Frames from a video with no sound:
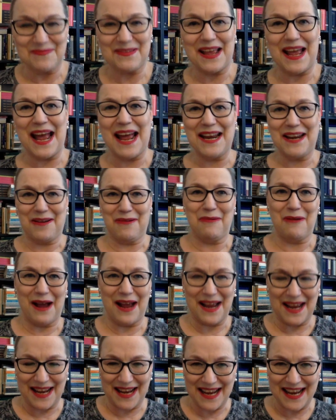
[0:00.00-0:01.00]

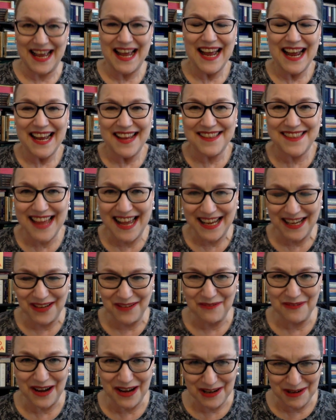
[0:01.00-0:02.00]
Anyway, thank you
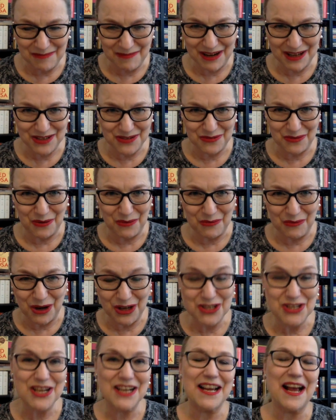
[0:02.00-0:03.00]
very much for
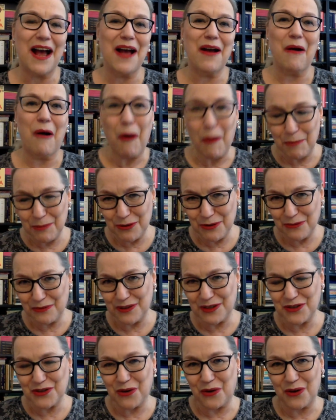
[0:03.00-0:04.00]
watching. I hope you've
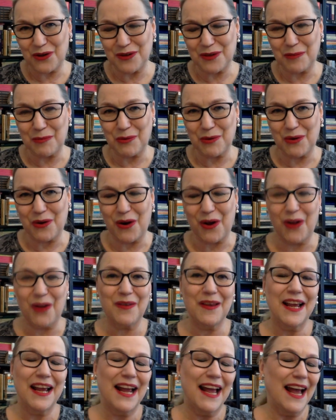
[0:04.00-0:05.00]
enjoyed the book haul.
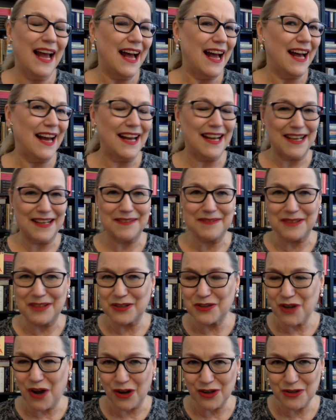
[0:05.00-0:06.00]

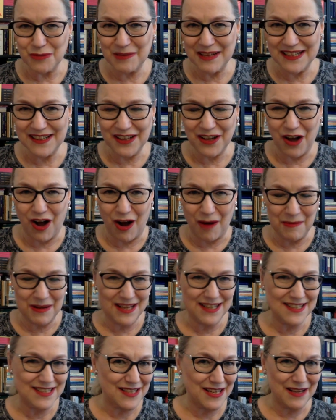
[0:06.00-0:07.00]
Talk to me in the
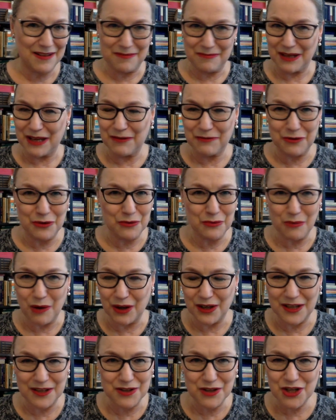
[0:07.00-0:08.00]
comments if you want
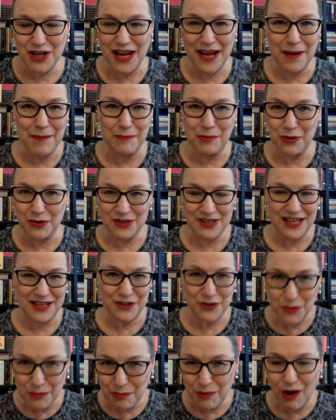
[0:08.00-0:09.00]
to share books that
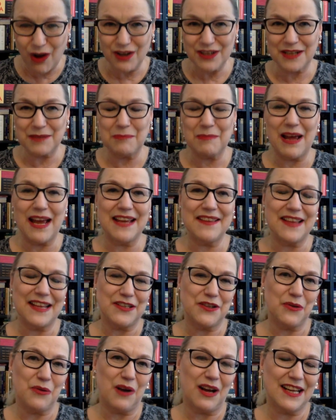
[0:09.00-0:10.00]
you bought in May that
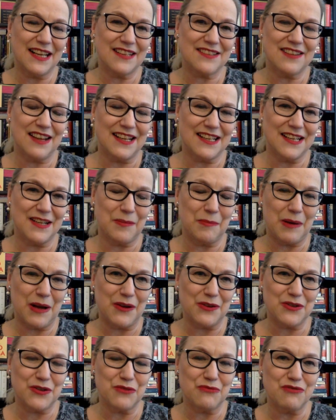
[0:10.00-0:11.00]
you are excited
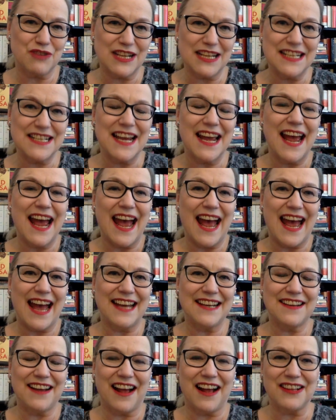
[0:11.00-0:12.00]
about to read.
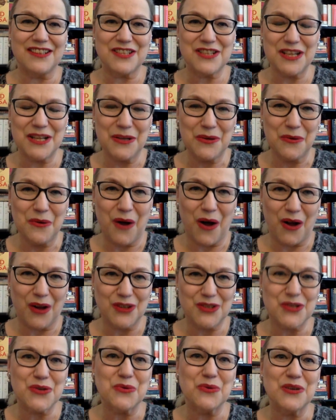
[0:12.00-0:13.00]
And I'll see you all
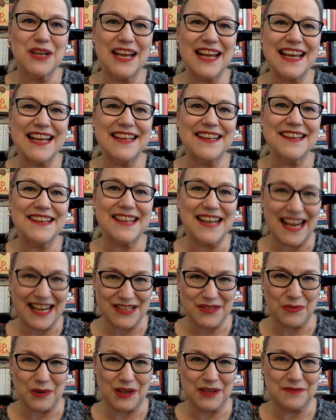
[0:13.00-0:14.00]
soon in the
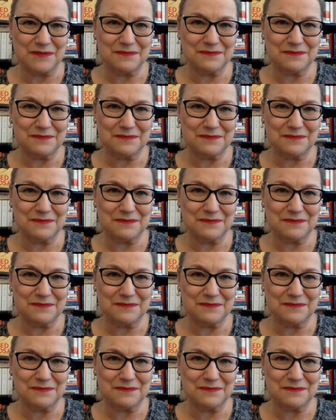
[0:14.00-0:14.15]
next one.